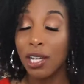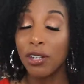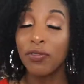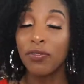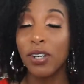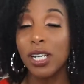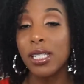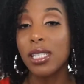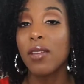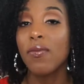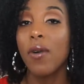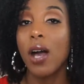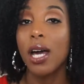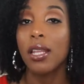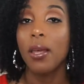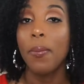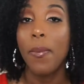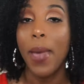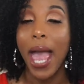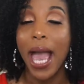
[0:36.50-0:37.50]
and first of all
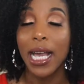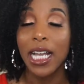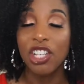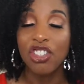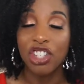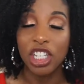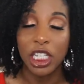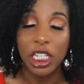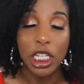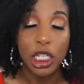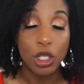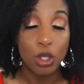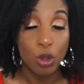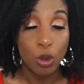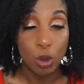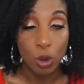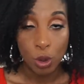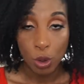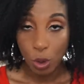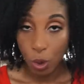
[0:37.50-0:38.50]
the packaging is
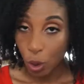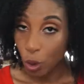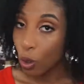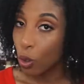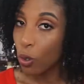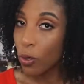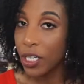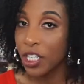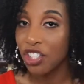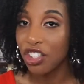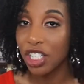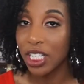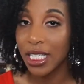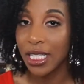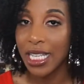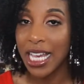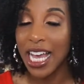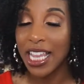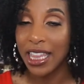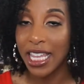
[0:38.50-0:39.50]
so gorgeous
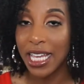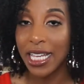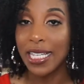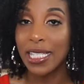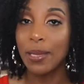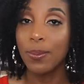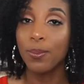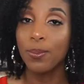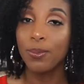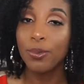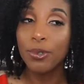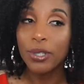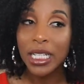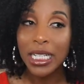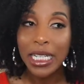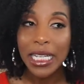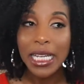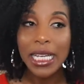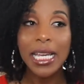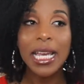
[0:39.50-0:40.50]
i think it's
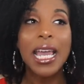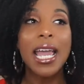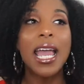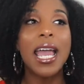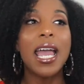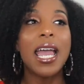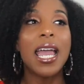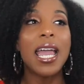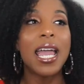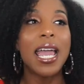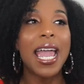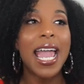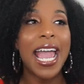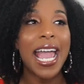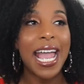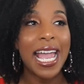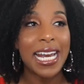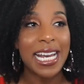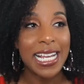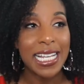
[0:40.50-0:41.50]
pretty
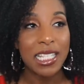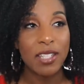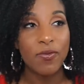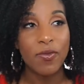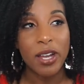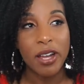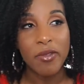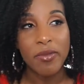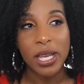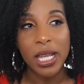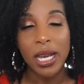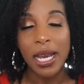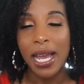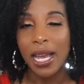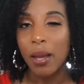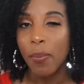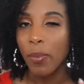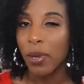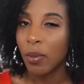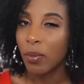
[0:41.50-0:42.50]
and it's very
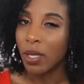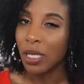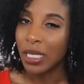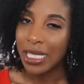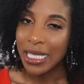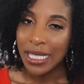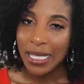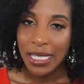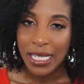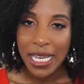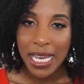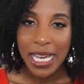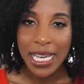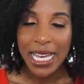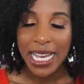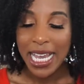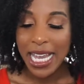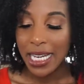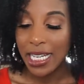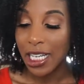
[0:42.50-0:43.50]
like
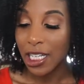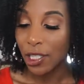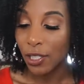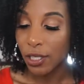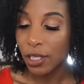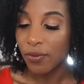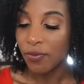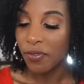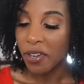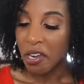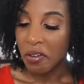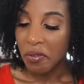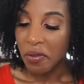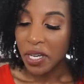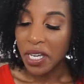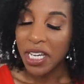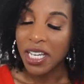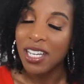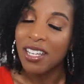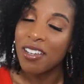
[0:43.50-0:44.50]
minimalistic and it looks
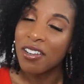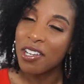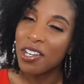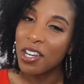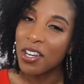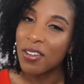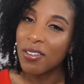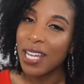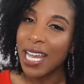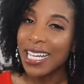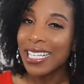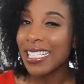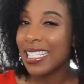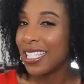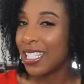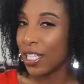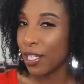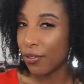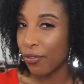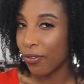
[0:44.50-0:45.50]
very you know
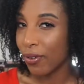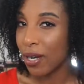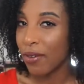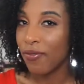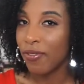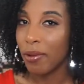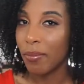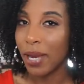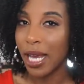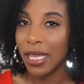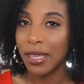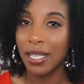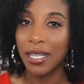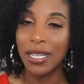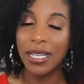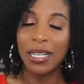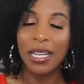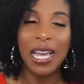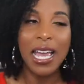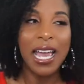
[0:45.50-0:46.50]
like different from like
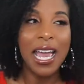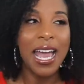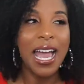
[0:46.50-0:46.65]
the